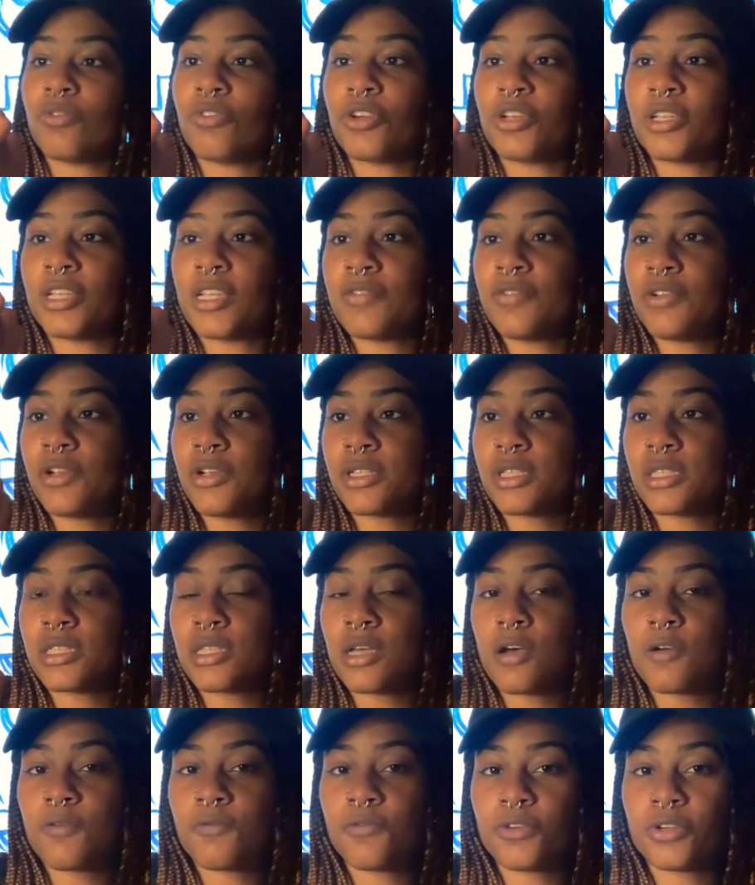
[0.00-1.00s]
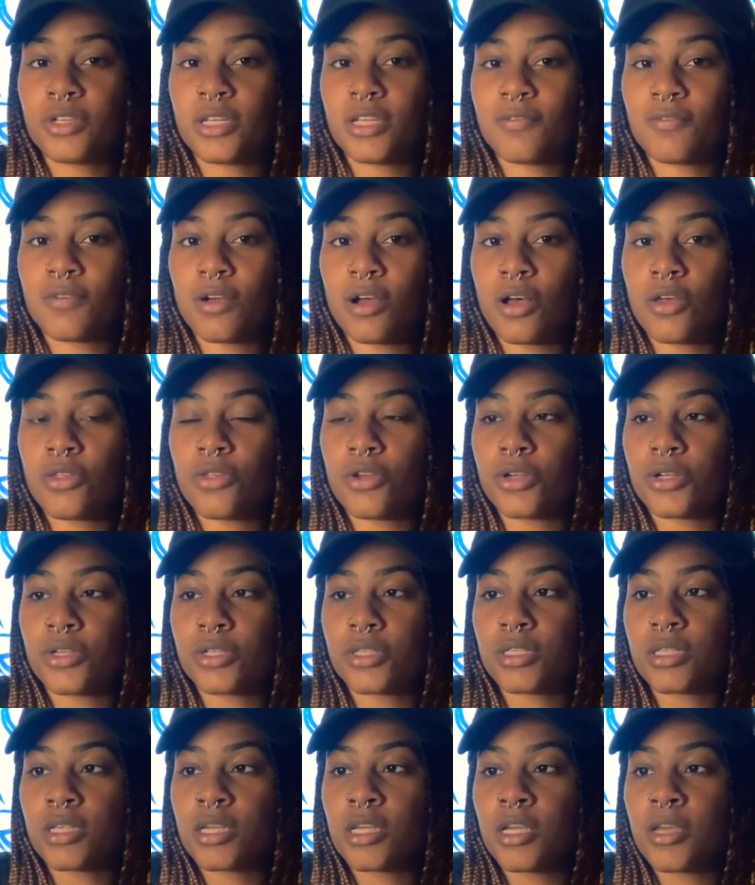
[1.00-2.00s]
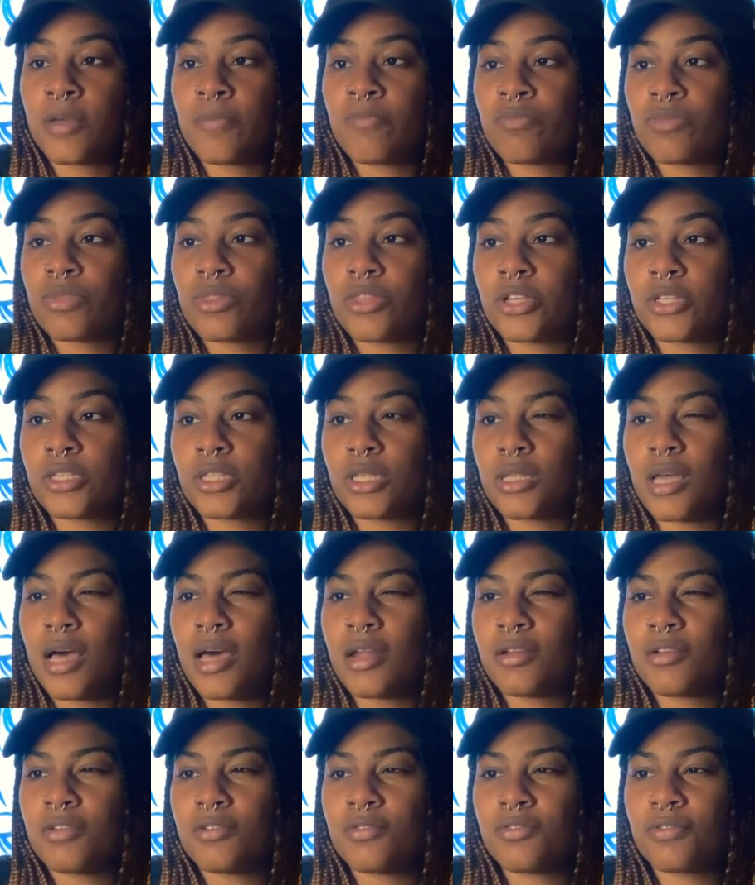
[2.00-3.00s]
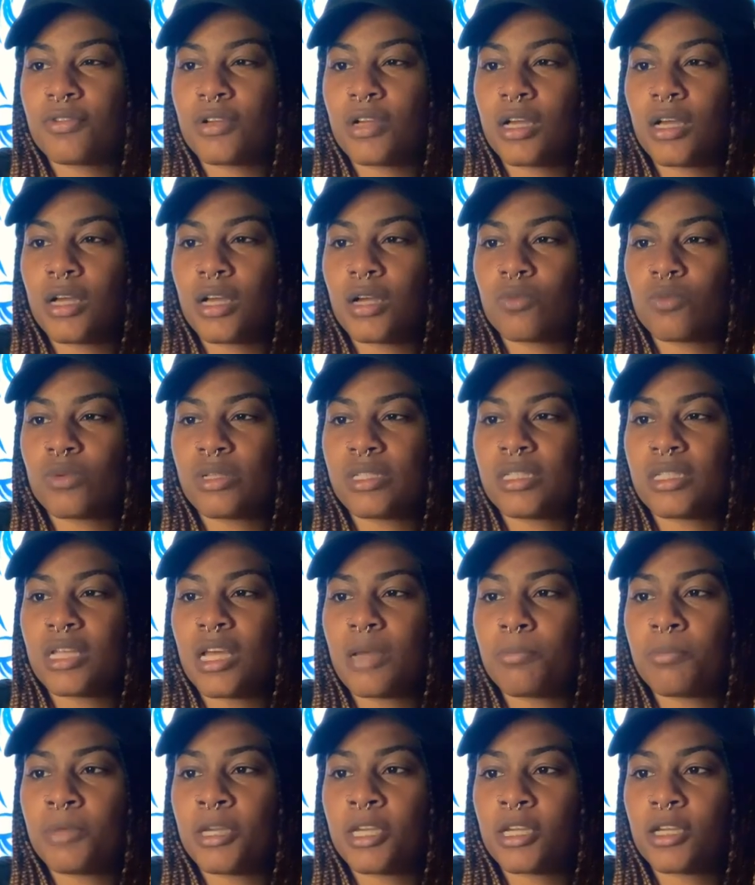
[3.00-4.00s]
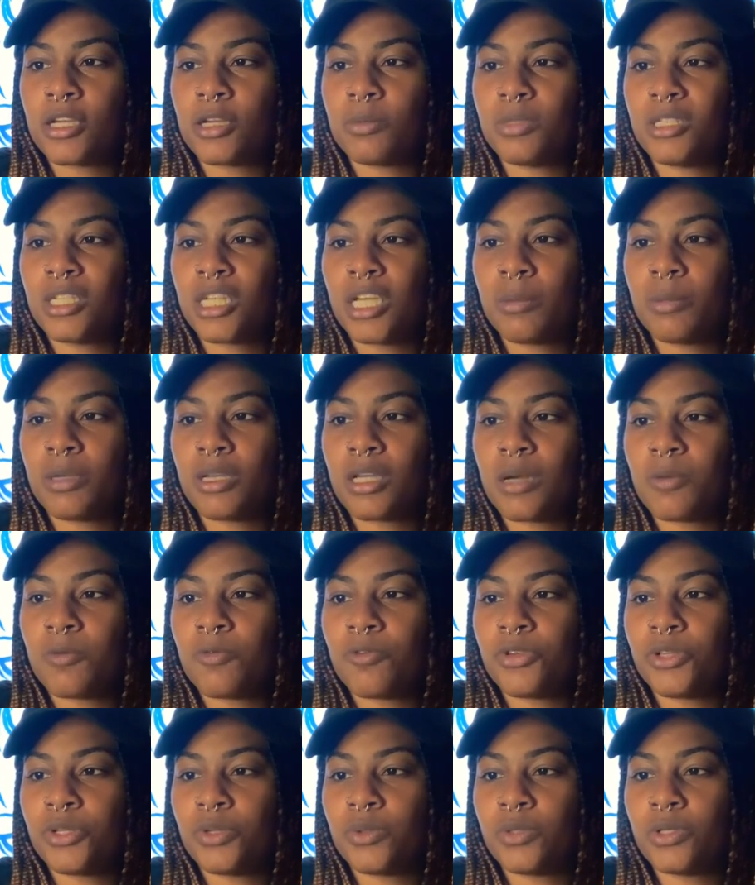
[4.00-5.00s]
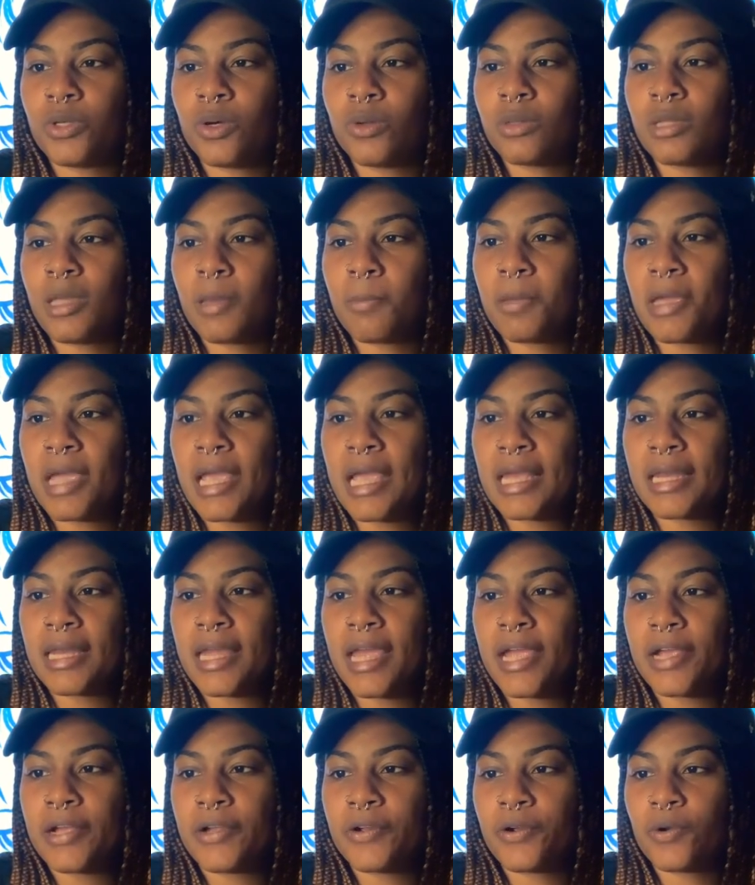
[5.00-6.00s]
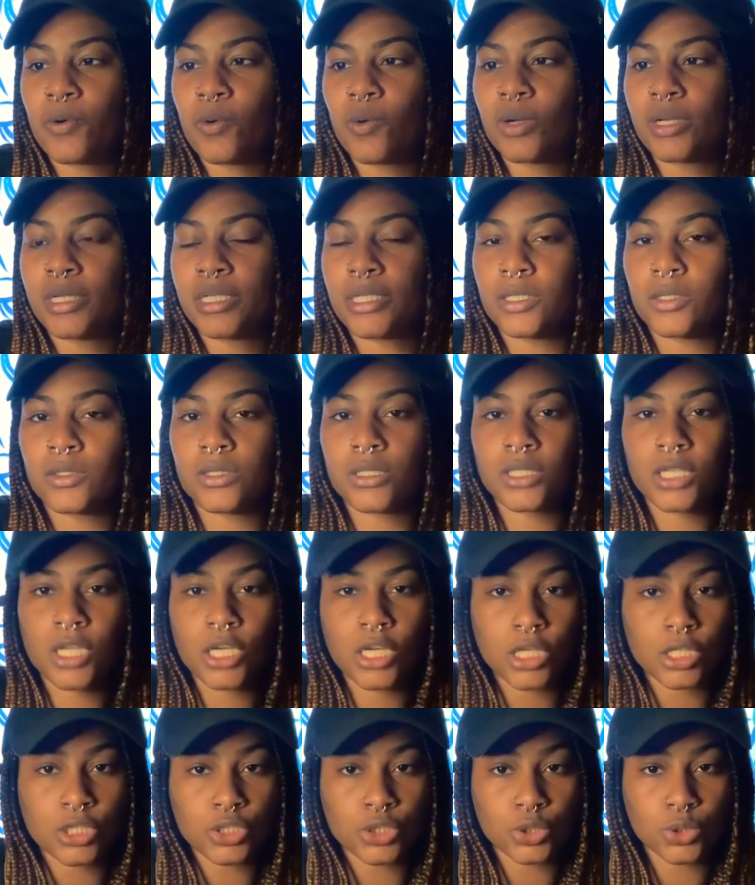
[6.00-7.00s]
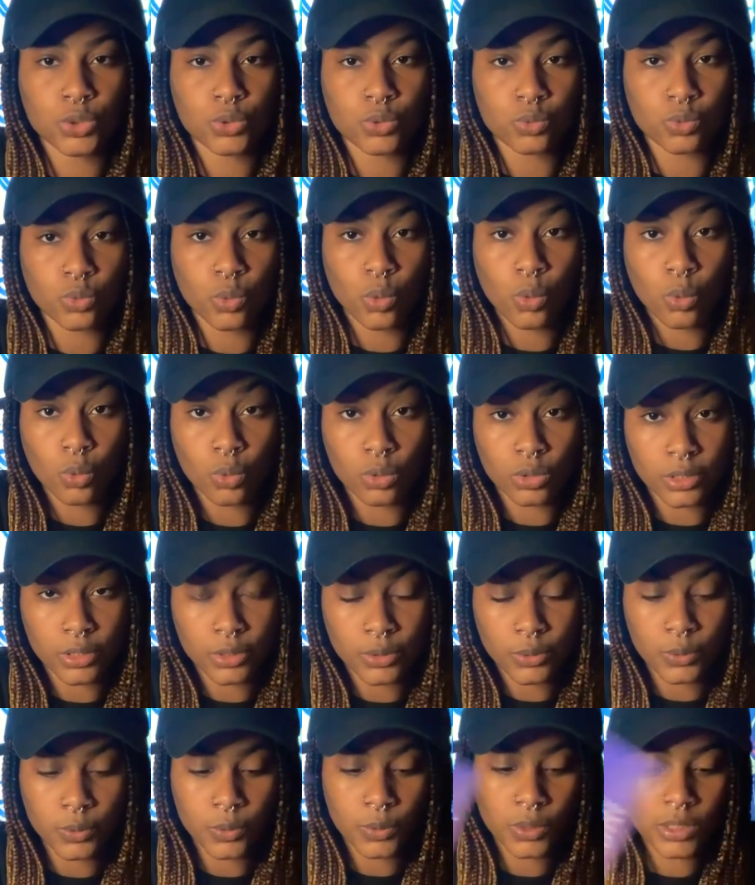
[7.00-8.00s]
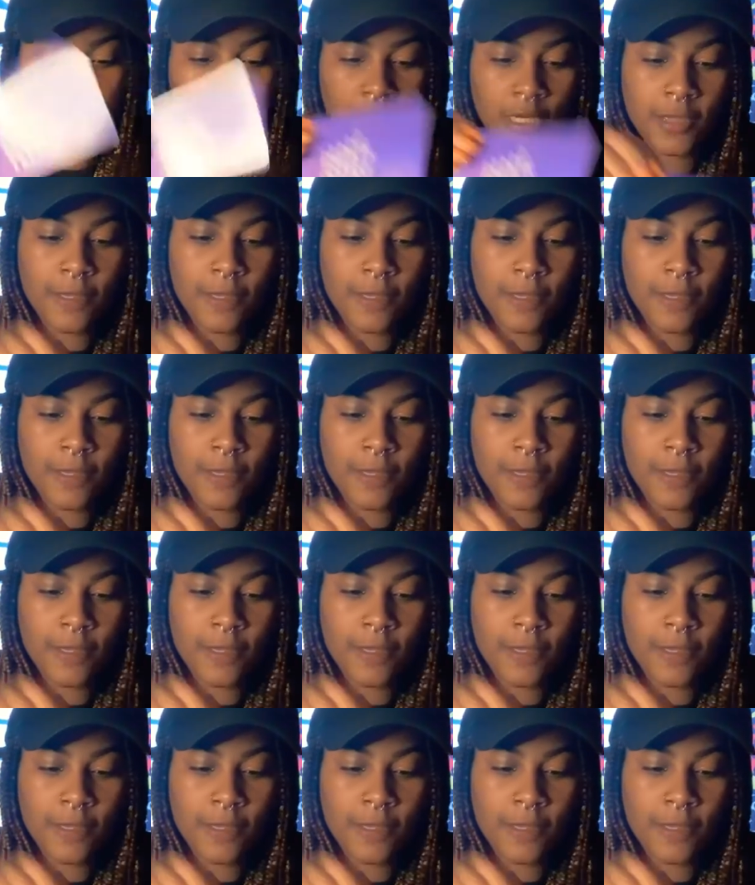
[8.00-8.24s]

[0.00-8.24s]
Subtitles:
Forgive yourself. Forgive others. There's a lot of resentment could be coming up for you. Don't let pain, anger, or guilt control you.